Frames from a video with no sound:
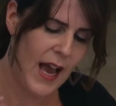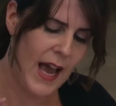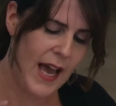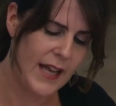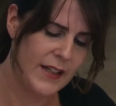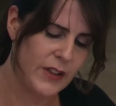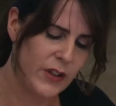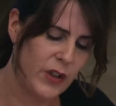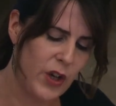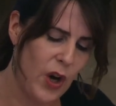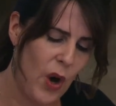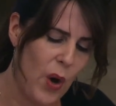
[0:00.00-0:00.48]

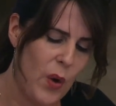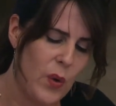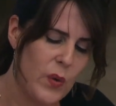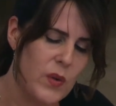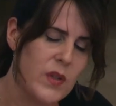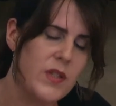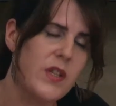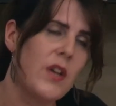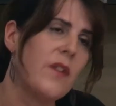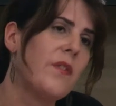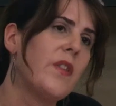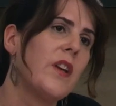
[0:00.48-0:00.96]
and
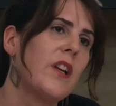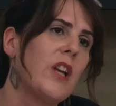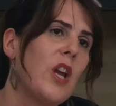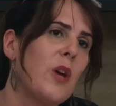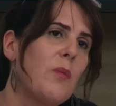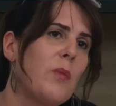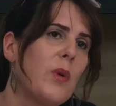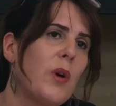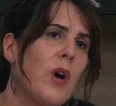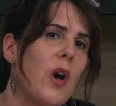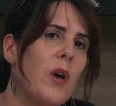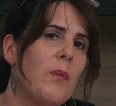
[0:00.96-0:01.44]
goals of the
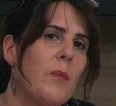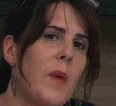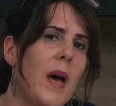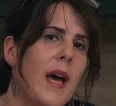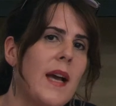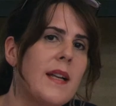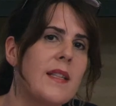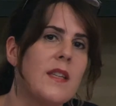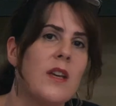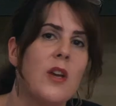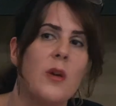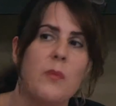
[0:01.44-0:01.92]
Global
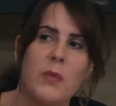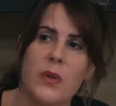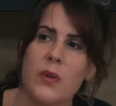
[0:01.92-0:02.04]
Compact,